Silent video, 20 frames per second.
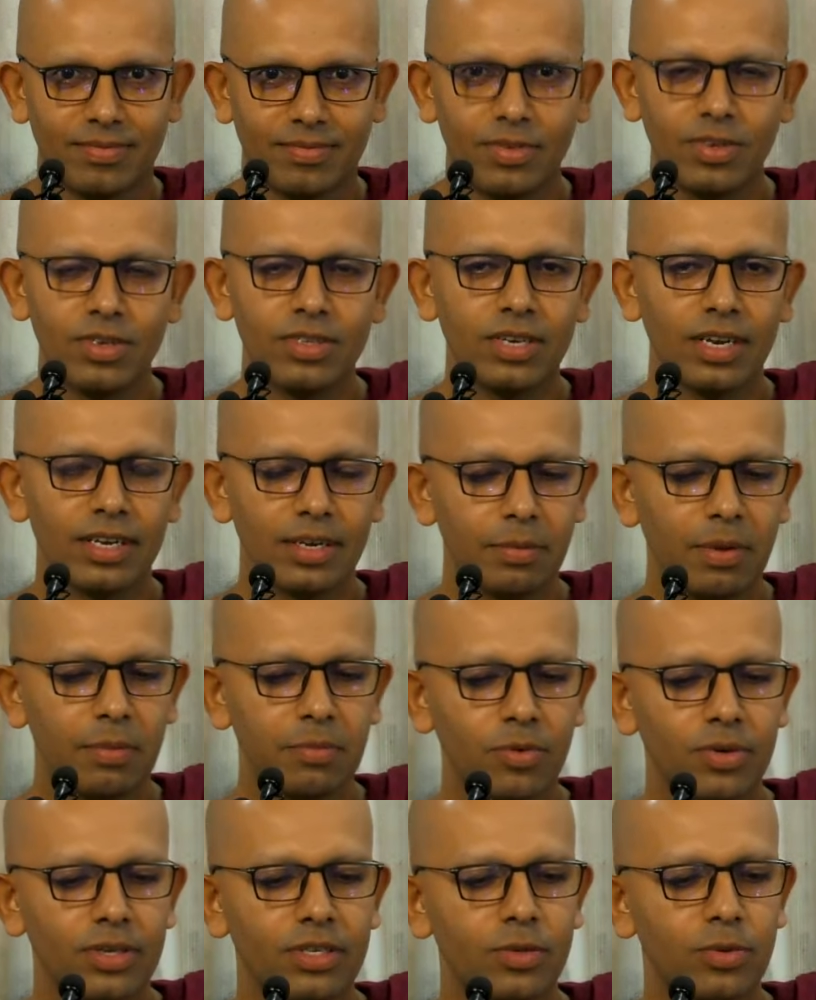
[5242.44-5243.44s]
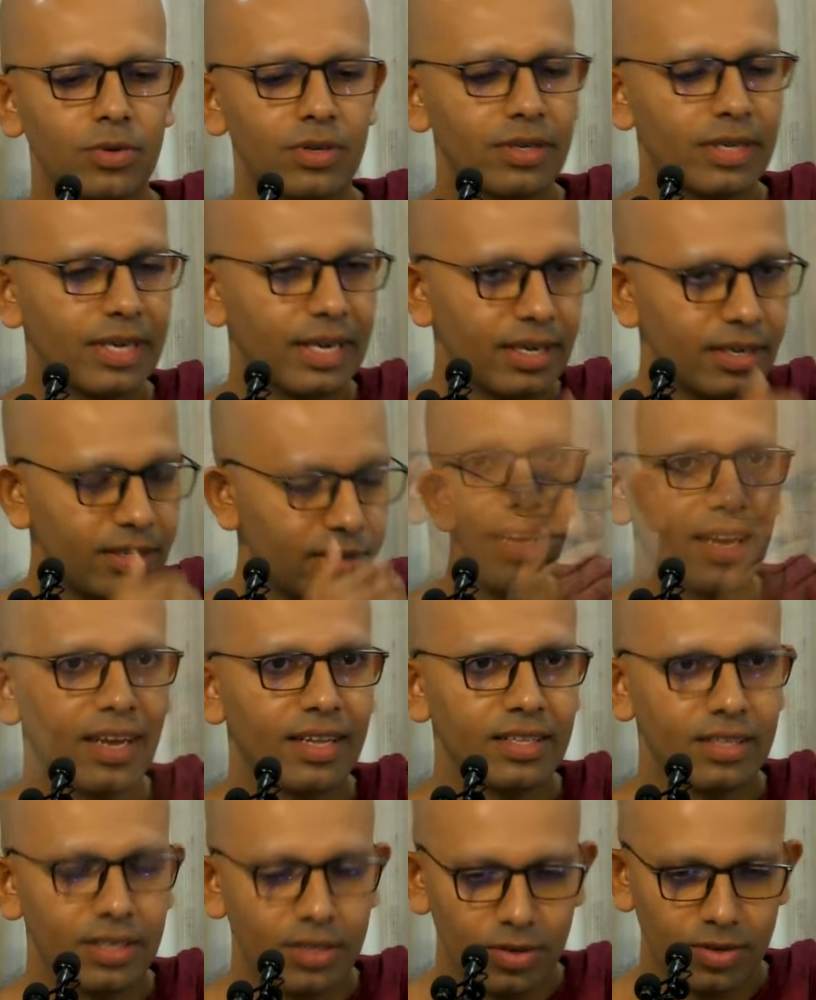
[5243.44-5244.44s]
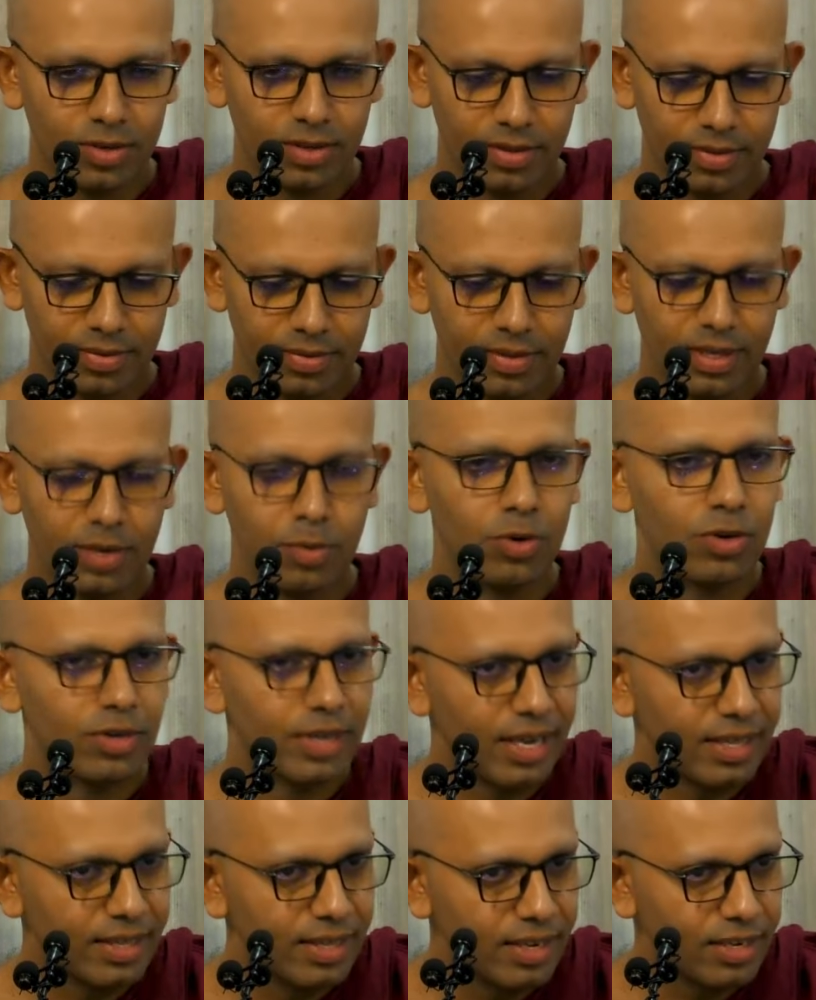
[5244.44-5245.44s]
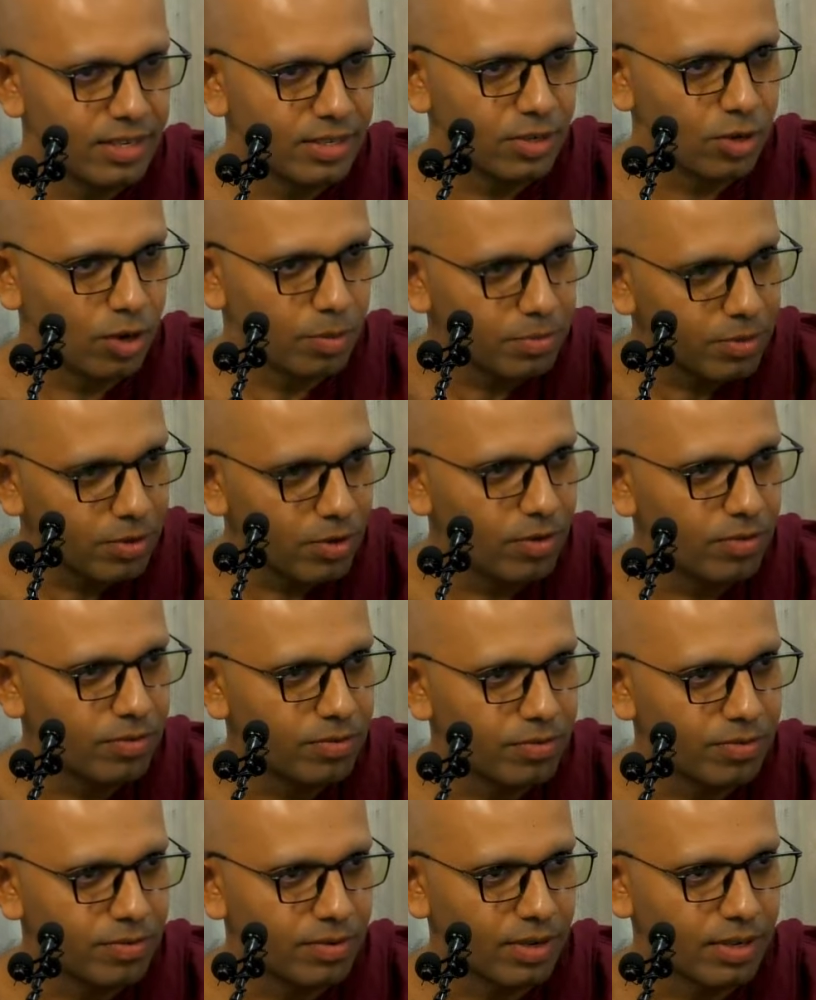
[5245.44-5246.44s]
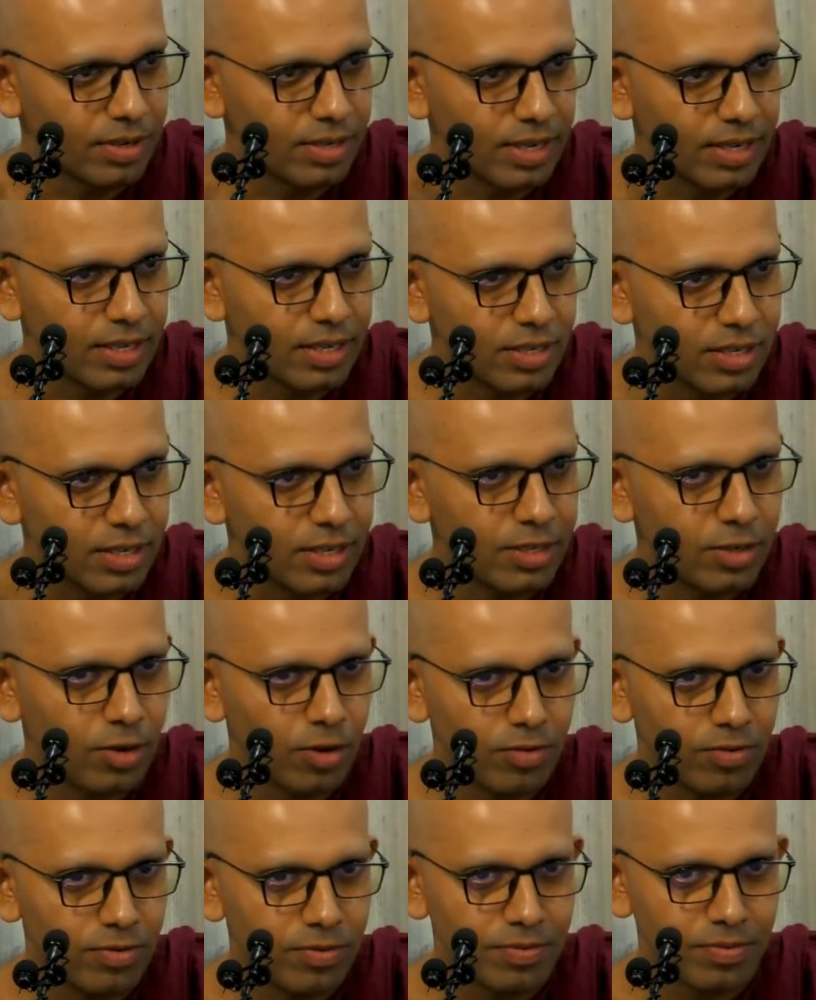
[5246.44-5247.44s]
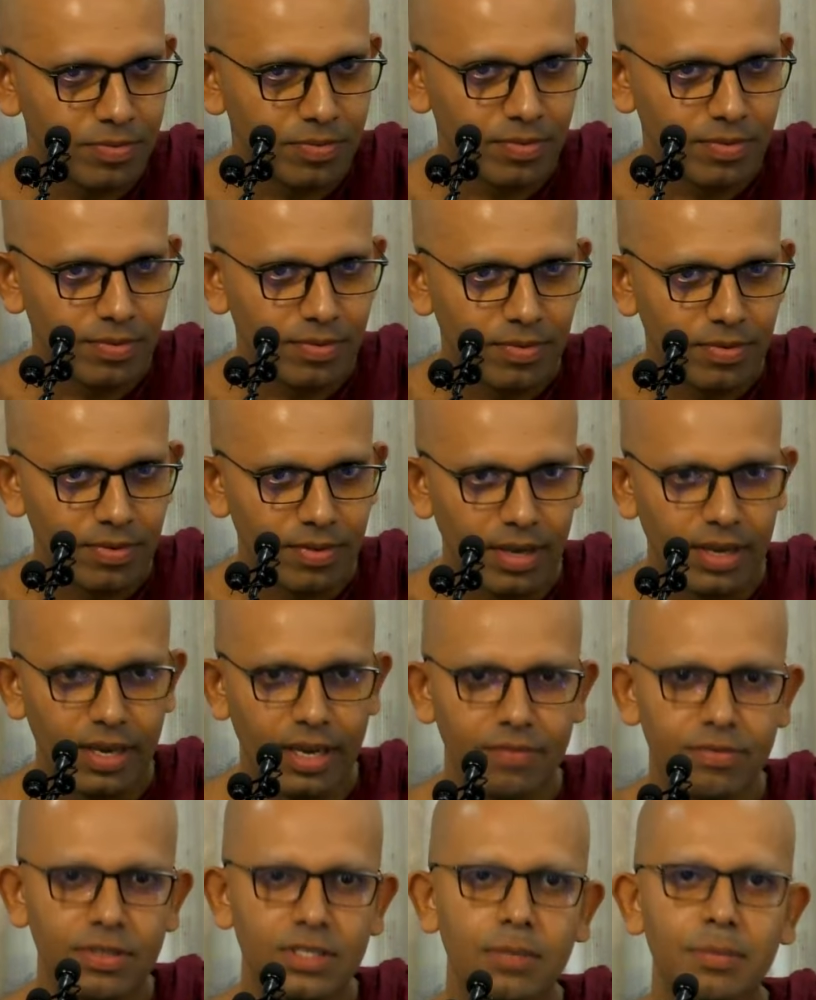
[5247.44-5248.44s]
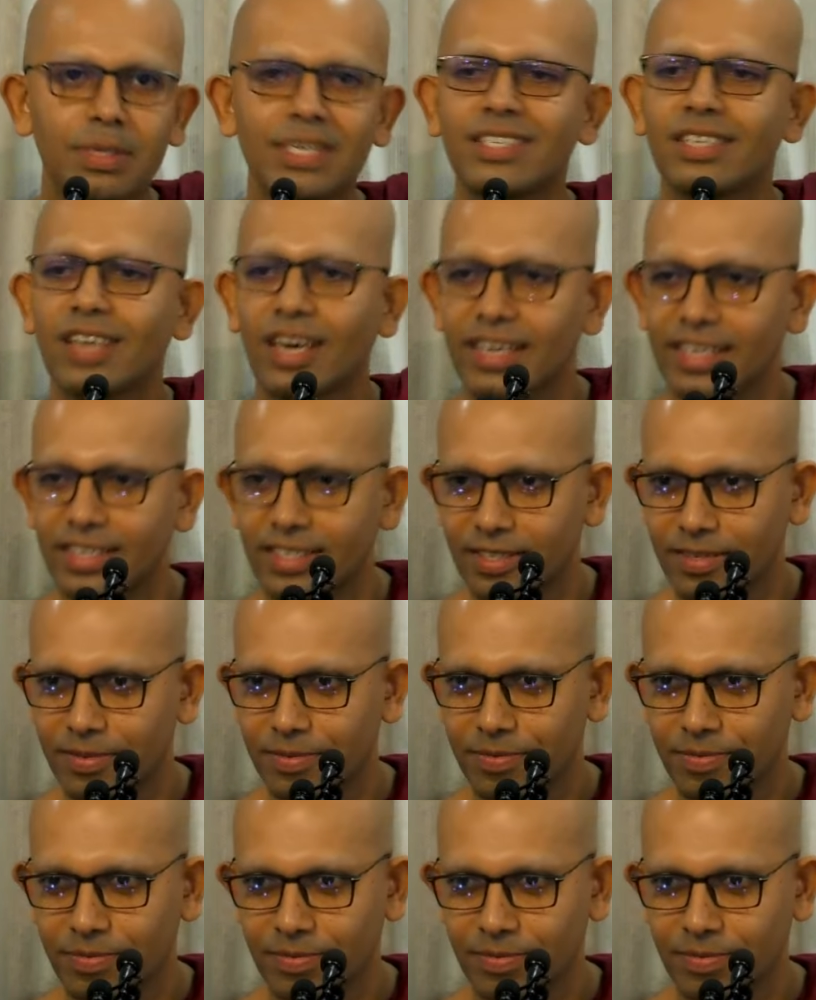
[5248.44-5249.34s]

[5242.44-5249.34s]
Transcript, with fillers: No, it's like, remember when you were a kid and, you know, they want to get their tops off, right? Take the shirt off. And if it's a bit tight,